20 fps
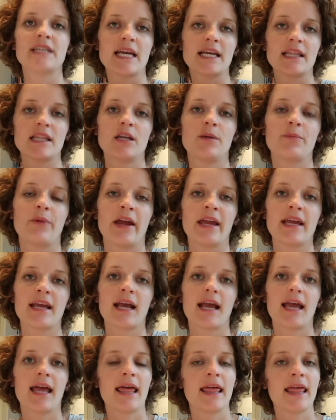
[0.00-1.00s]
take a little break
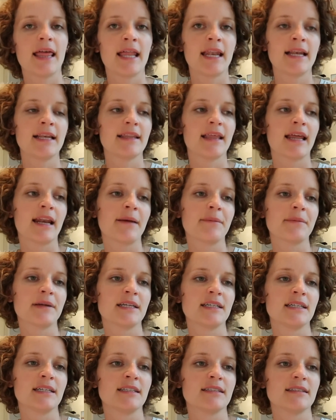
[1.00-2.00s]
and then I'm
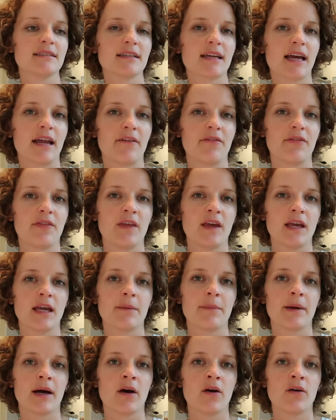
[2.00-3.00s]
gonna kind of
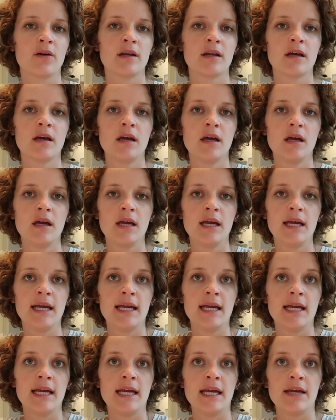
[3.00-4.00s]
think about
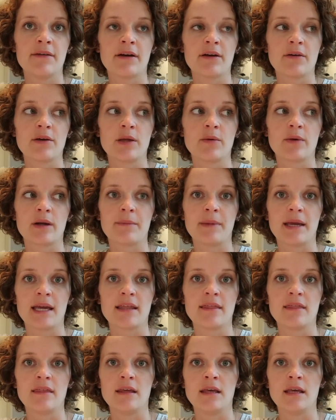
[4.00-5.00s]
if I really want to
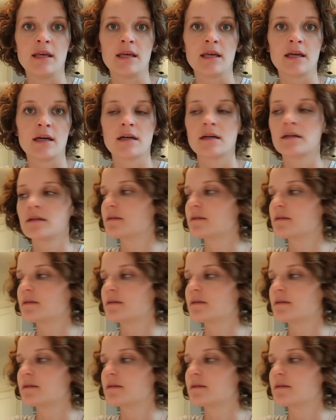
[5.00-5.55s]
make the